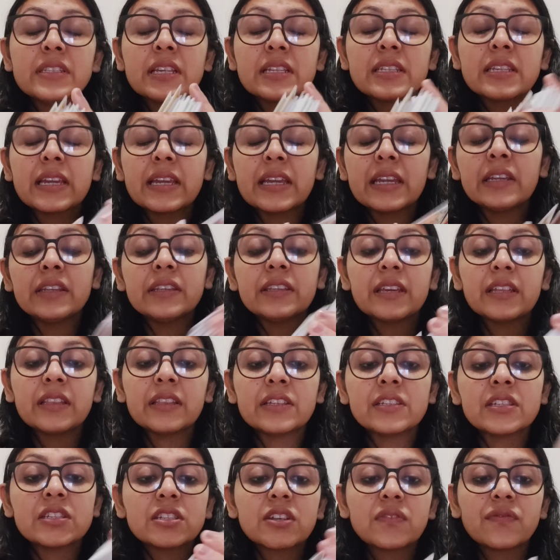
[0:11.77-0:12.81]
The second thing,
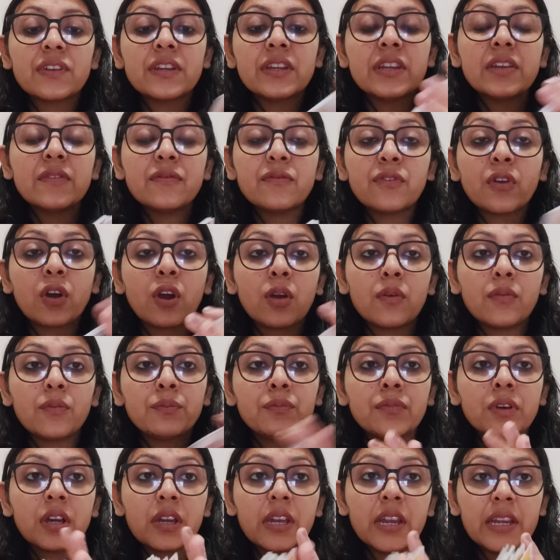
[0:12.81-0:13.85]
this is a reading
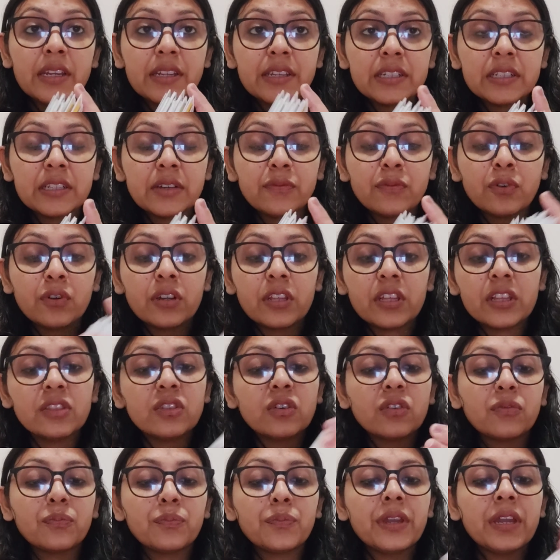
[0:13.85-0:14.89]
from 8th till the 14th
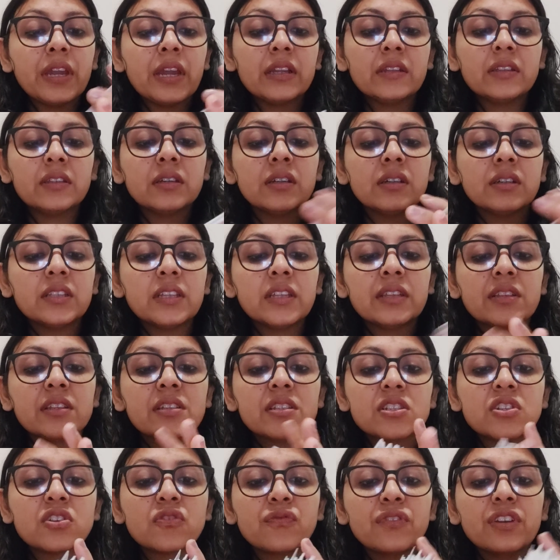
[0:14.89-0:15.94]
of May, and third thing,
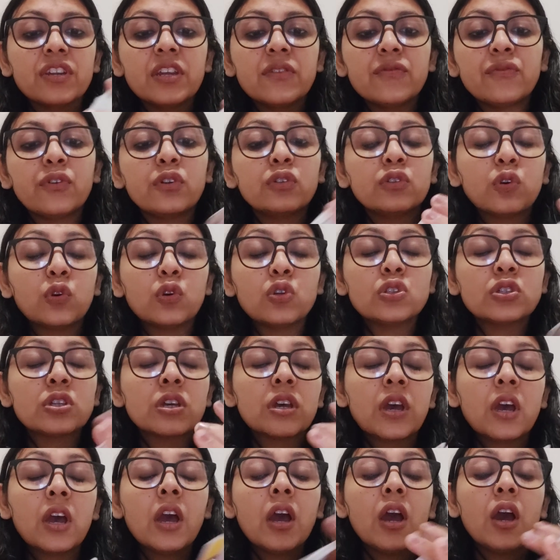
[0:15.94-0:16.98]
this is a reading for those
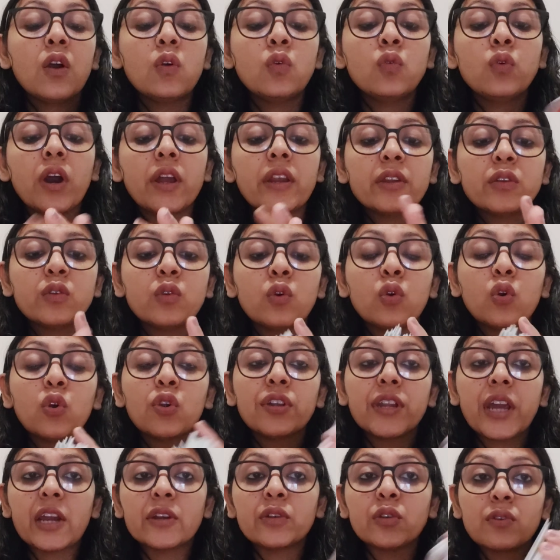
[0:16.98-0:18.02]
who are in no
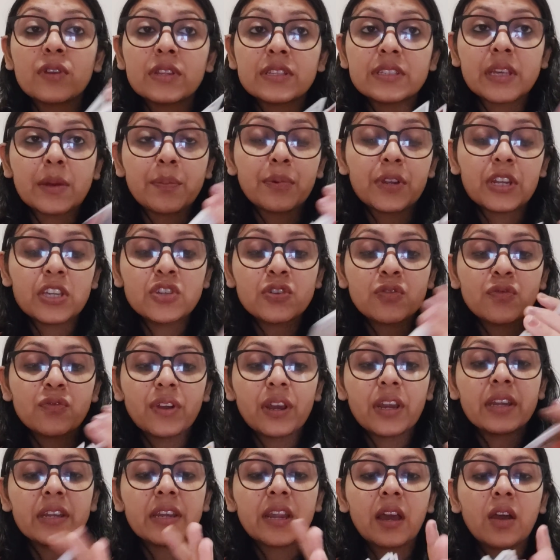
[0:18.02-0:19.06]
contact or in separation
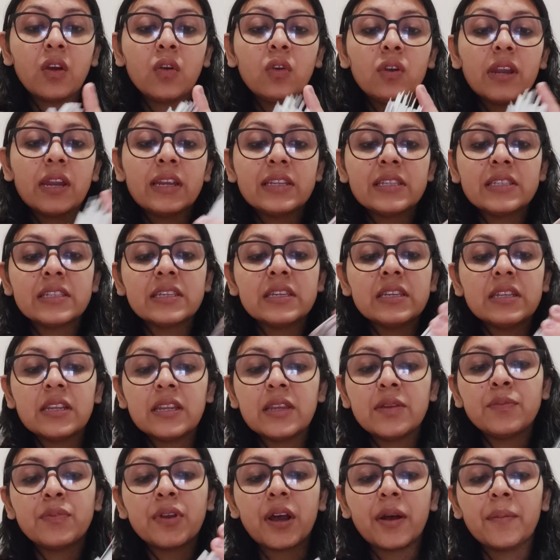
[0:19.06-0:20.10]
right now. Let's see,
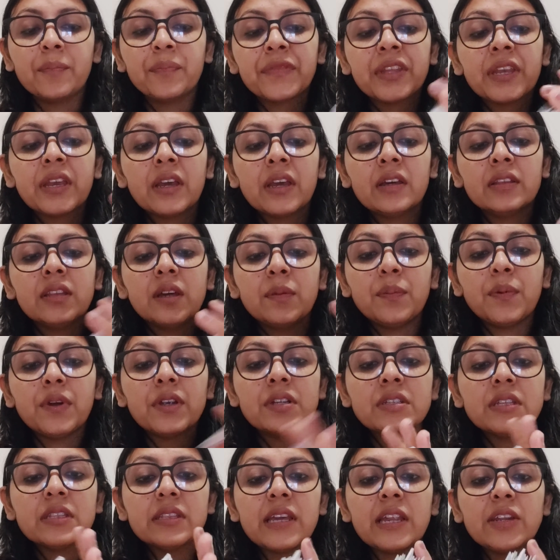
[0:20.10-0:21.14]
Libra. The
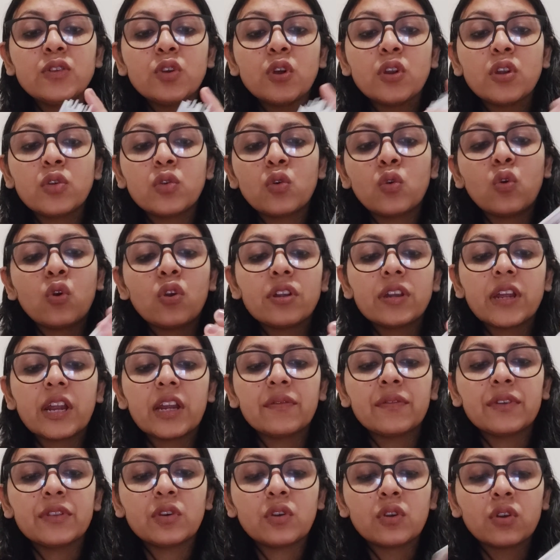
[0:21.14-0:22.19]
person that you are in no
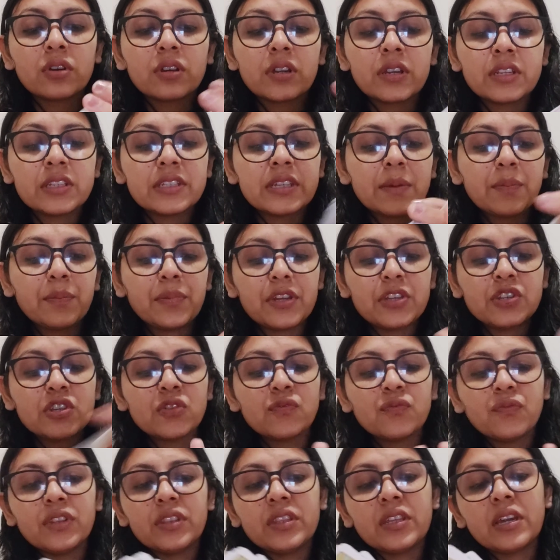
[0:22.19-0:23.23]
contact with or in
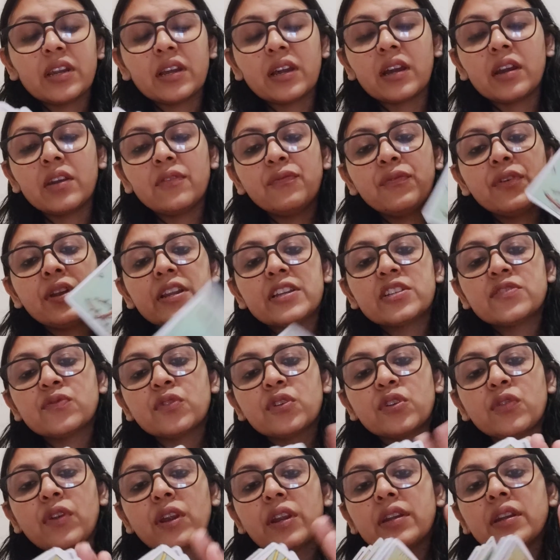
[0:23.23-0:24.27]
separation with, their current feelings
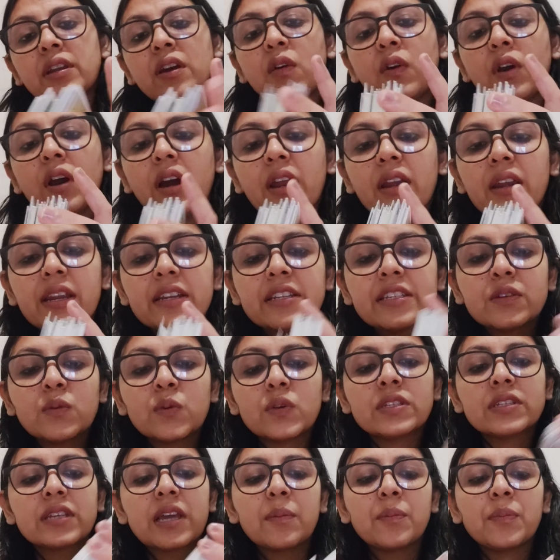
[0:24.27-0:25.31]
for you right now are, let's see
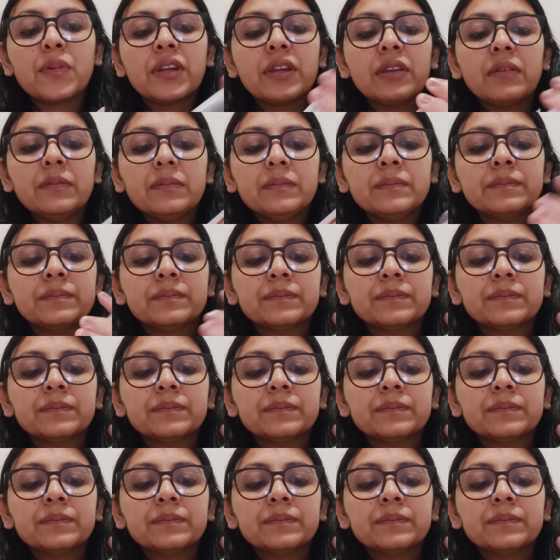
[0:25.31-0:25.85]
what's happening.